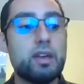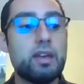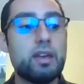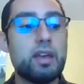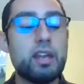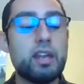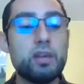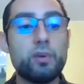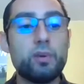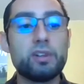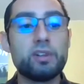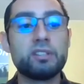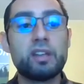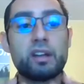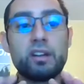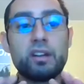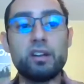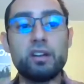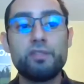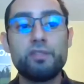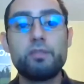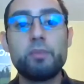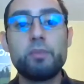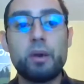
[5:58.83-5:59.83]
Anyways, that's
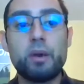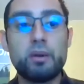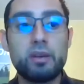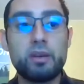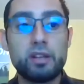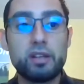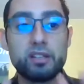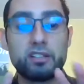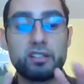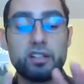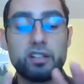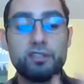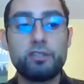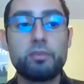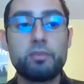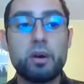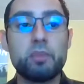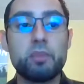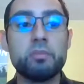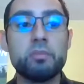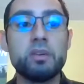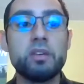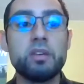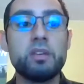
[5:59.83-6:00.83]
enough
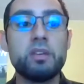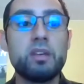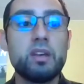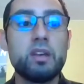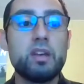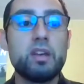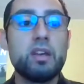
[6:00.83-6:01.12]
about me.